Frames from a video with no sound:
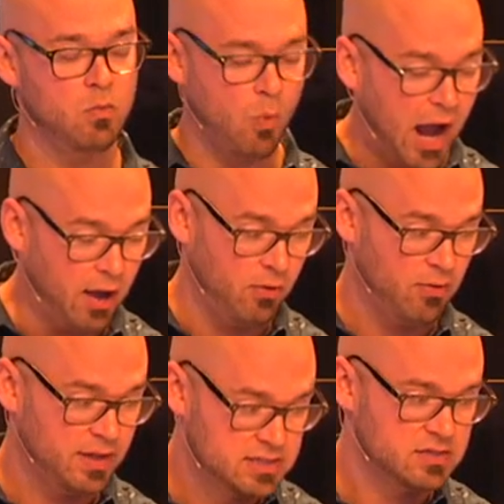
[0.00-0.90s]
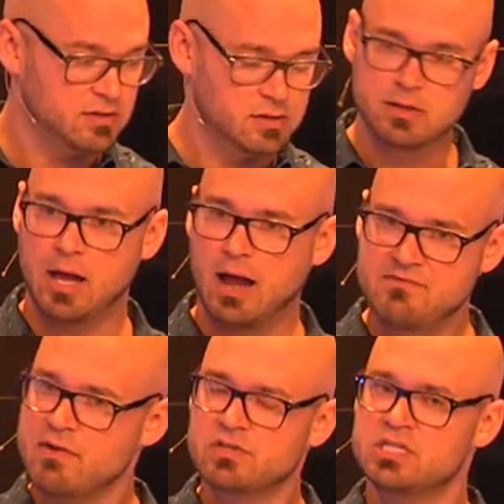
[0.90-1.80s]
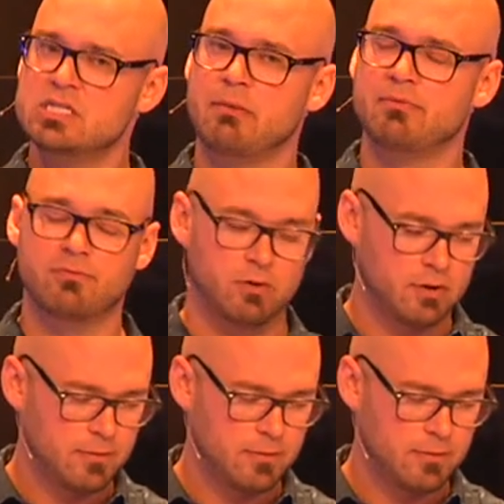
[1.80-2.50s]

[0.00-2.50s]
wow, I've never seen that before.